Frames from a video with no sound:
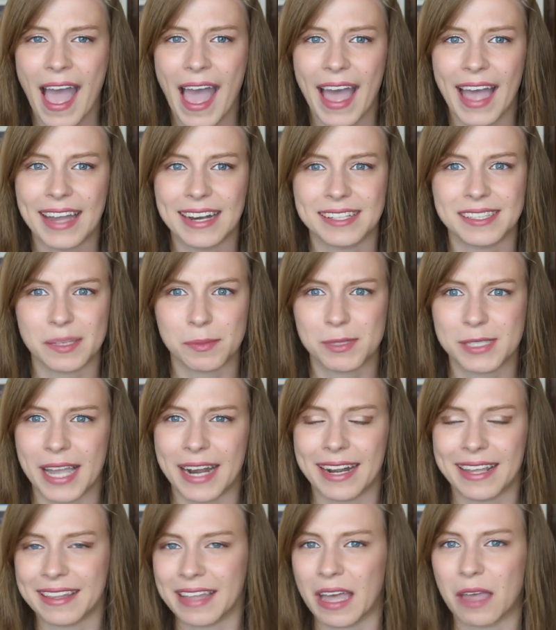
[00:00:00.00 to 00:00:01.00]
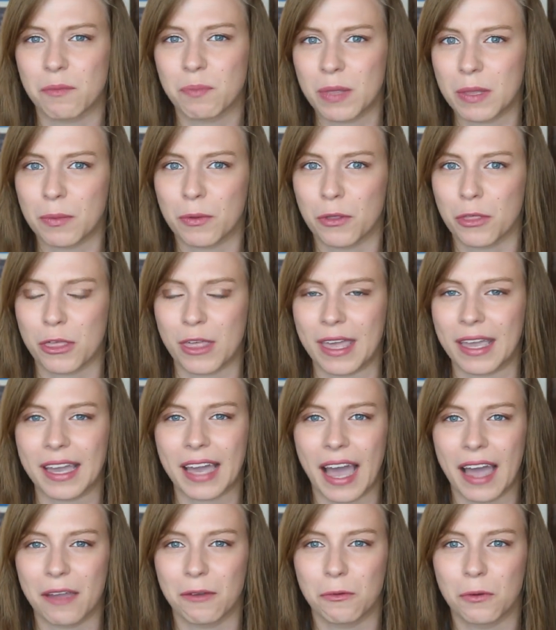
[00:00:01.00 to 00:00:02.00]
And it's upsetting that people
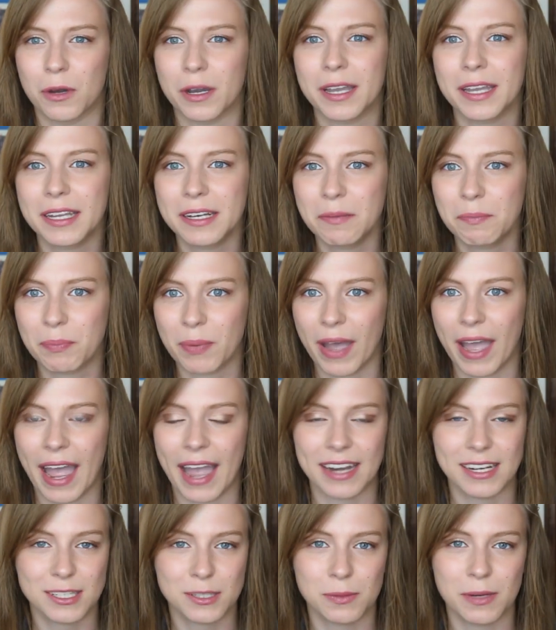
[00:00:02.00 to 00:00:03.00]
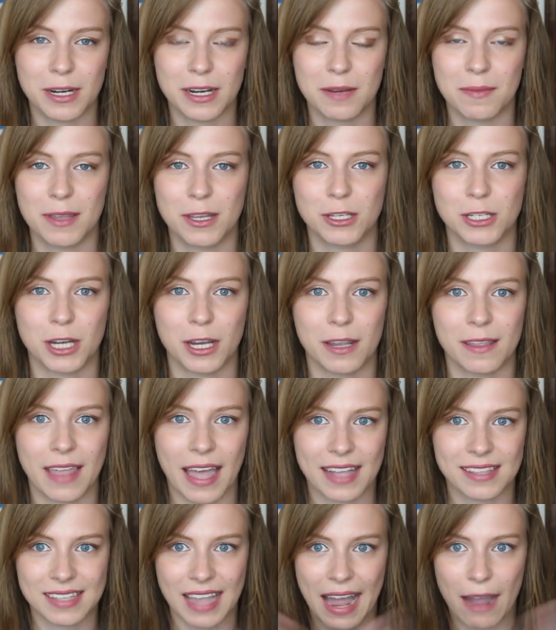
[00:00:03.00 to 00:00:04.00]
think I would, but I just wanted to make sure
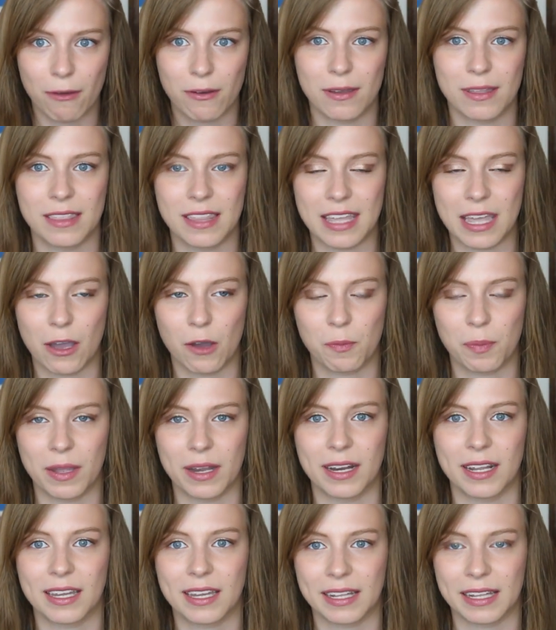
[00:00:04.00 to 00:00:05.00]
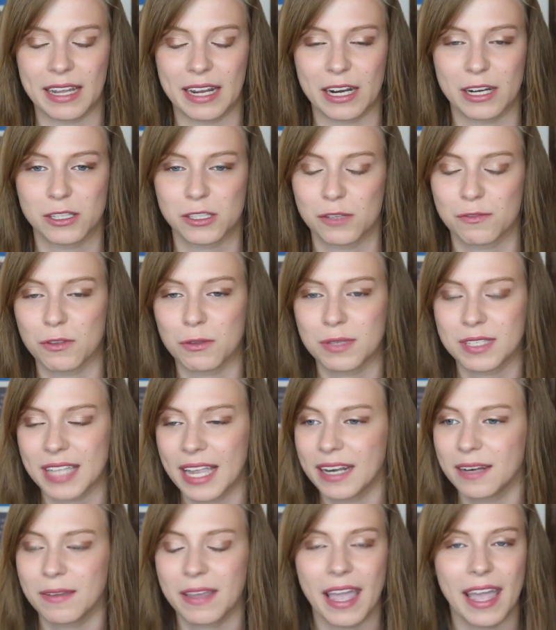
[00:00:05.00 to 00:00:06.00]
that's out in the open and clear. So if you
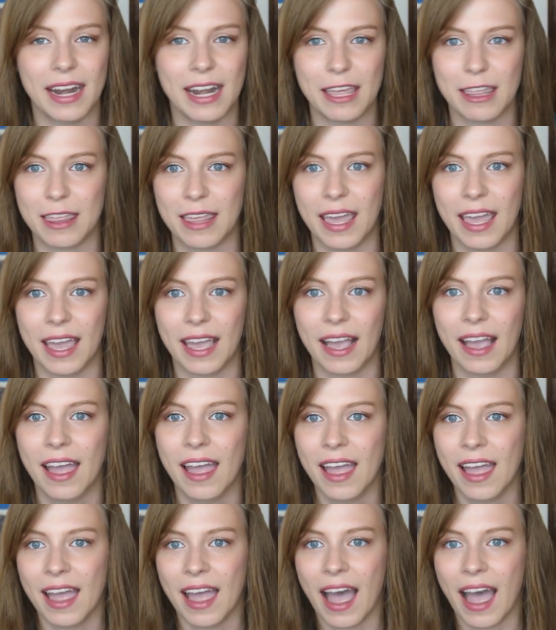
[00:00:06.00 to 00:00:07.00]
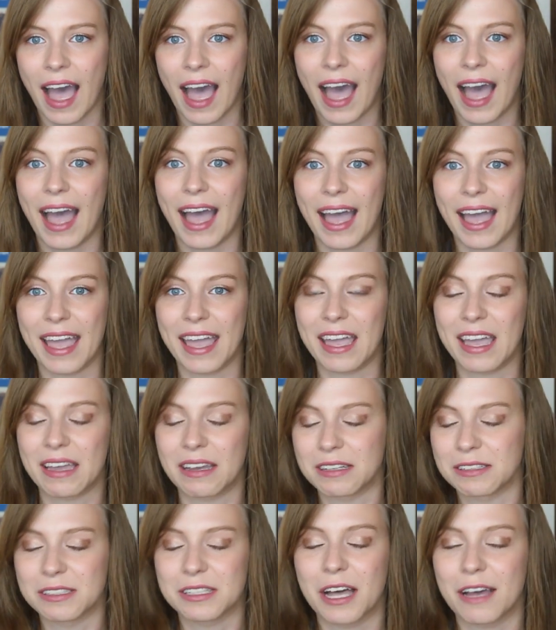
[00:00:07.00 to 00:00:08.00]
send me anything,
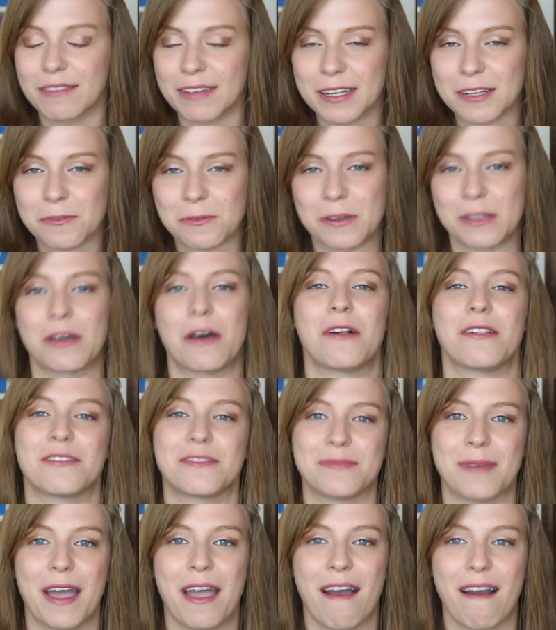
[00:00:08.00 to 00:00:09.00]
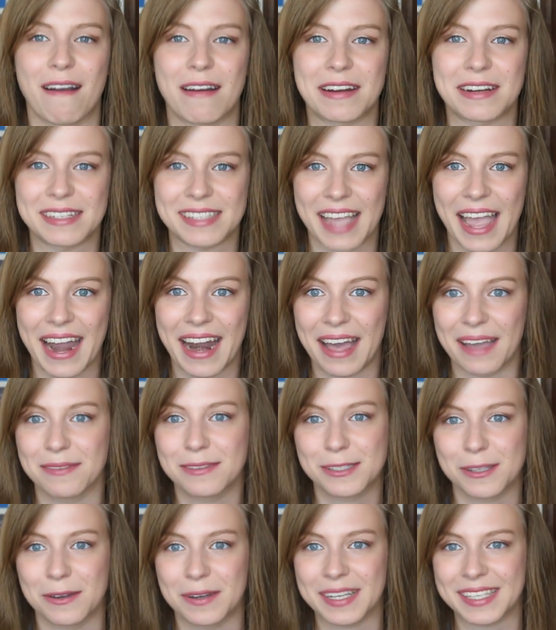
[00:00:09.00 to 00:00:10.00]
I love it with all of my heart, and
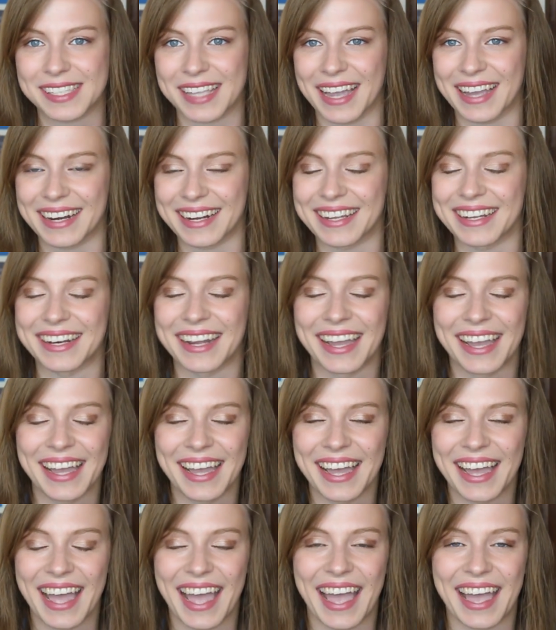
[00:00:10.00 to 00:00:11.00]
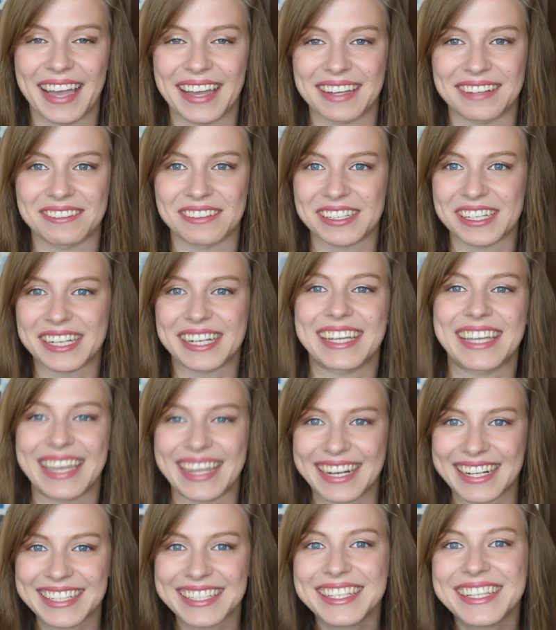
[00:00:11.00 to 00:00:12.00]
I'm so excited, and we're gonna
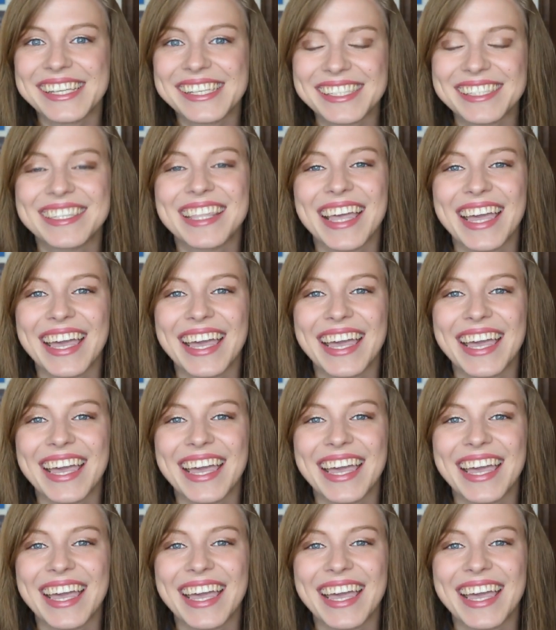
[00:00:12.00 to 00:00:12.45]
get into this